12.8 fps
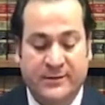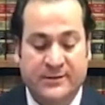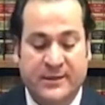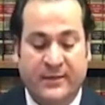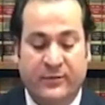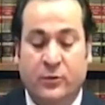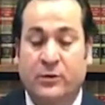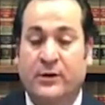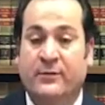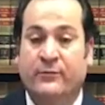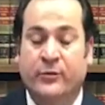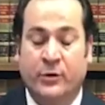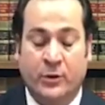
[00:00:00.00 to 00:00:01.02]
is that you're going
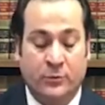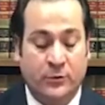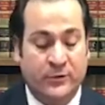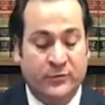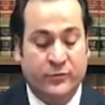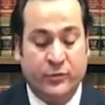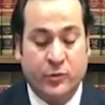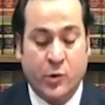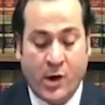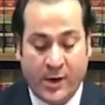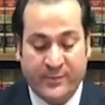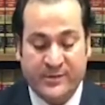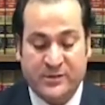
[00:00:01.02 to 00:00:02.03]
to, you know, look at the
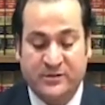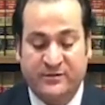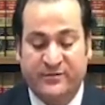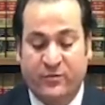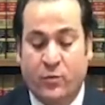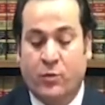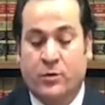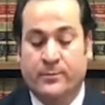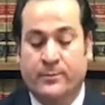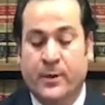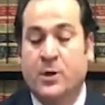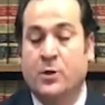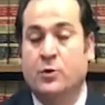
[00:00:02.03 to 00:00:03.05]
requirements to
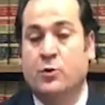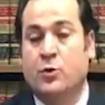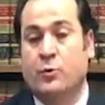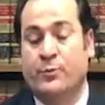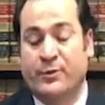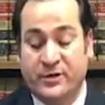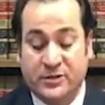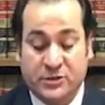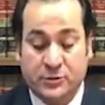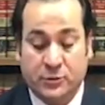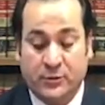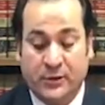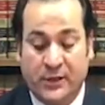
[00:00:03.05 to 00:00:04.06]
form corporation
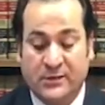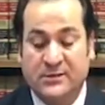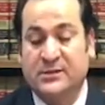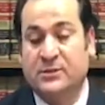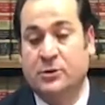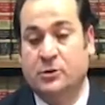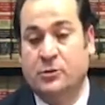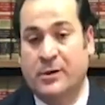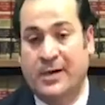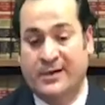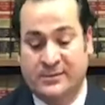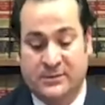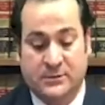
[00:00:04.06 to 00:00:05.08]
or LLC in the
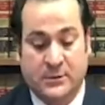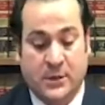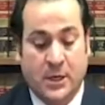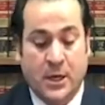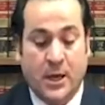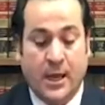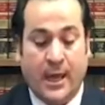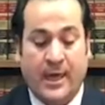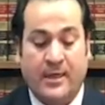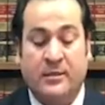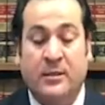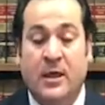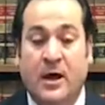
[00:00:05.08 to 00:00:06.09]
US.
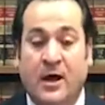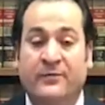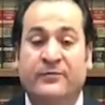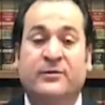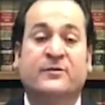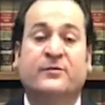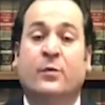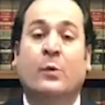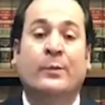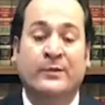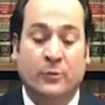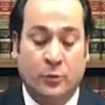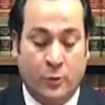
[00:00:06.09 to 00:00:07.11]
And after
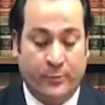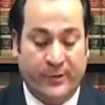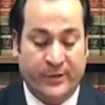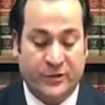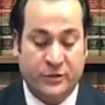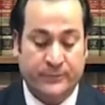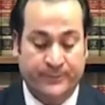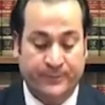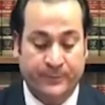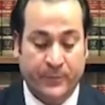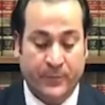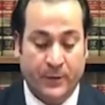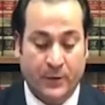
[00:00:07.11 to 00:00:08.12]
forming the corporation
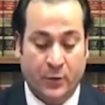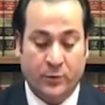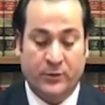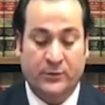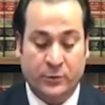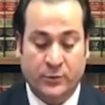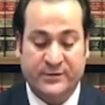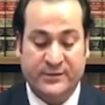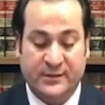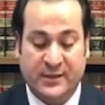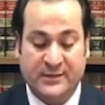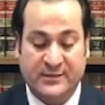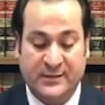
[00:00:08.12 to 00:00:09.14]
or US
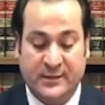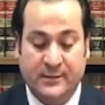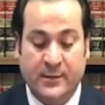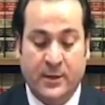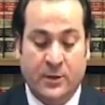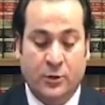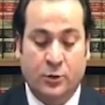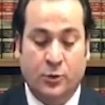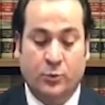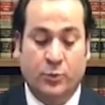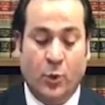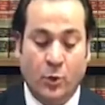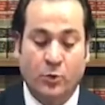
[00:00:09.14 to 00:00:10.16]
LLC, you
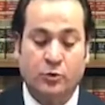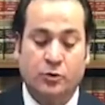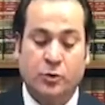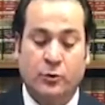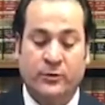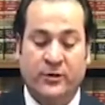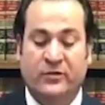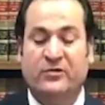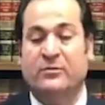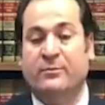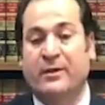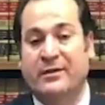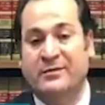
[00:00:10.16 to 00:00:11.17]
will also need to
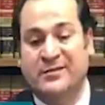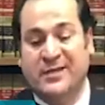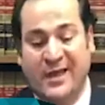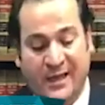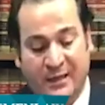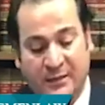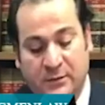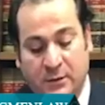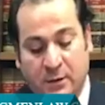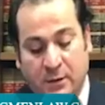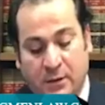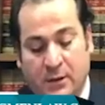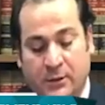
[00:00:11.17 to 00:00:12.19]
maintain,
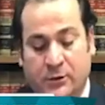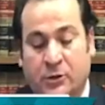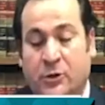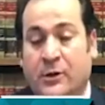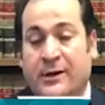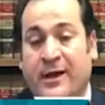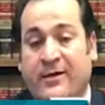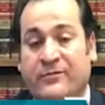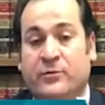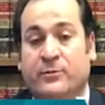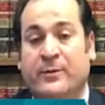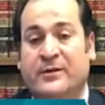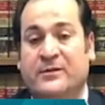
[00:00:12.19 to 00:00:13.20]
you know, and have
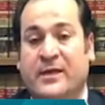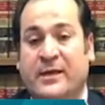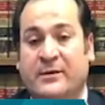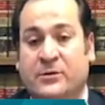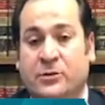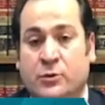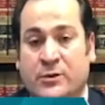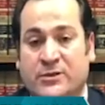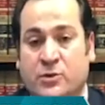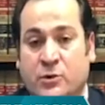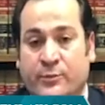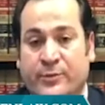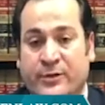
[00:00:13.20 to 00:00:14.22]
to maintain the US
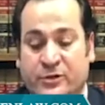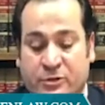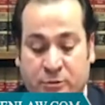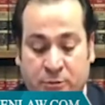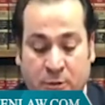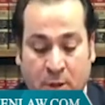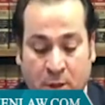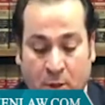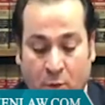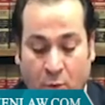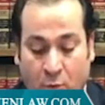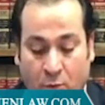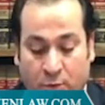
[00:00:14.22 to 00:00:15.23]
corporation
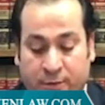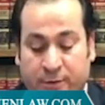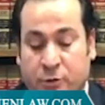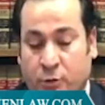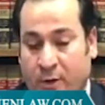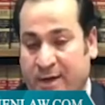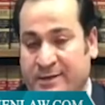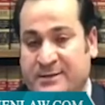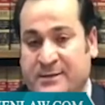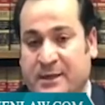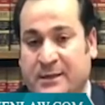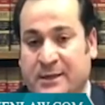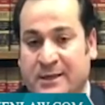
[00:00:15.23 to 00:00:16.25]
or US
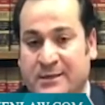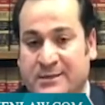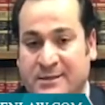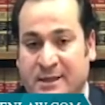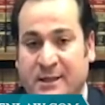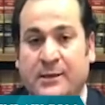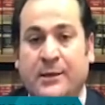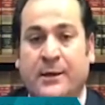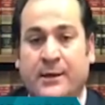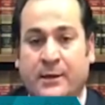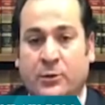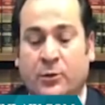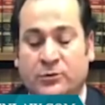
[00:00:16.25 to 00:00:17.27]
LLC
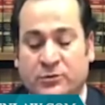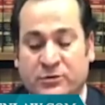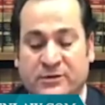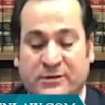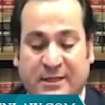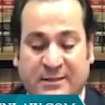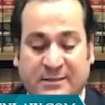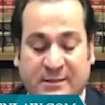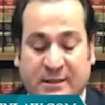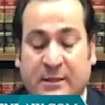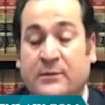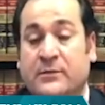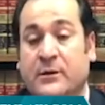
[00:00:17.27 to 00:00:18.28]
in order to
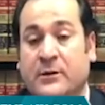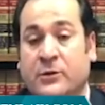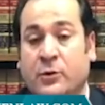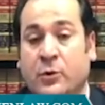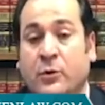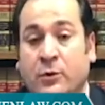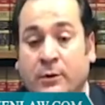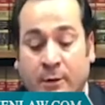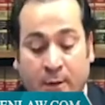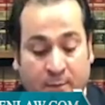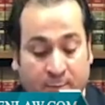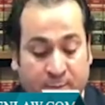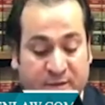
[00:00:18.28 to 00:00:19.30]
succeed in your
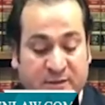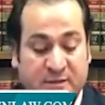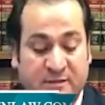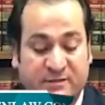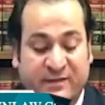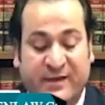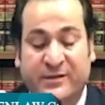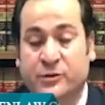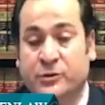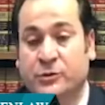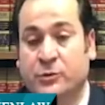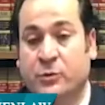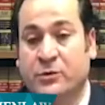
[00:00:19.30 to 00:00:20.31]
business
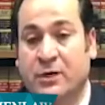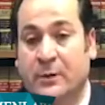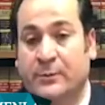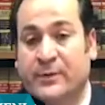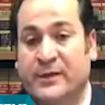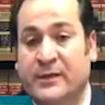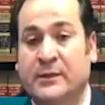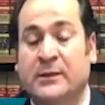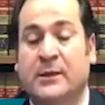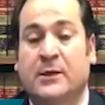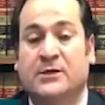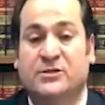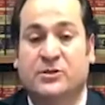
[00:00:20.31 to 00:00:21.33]
venture or company
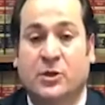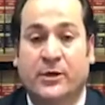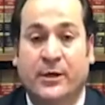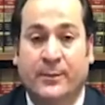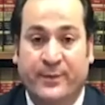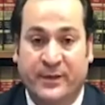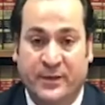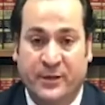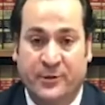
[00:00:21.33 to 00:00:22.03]
startup in the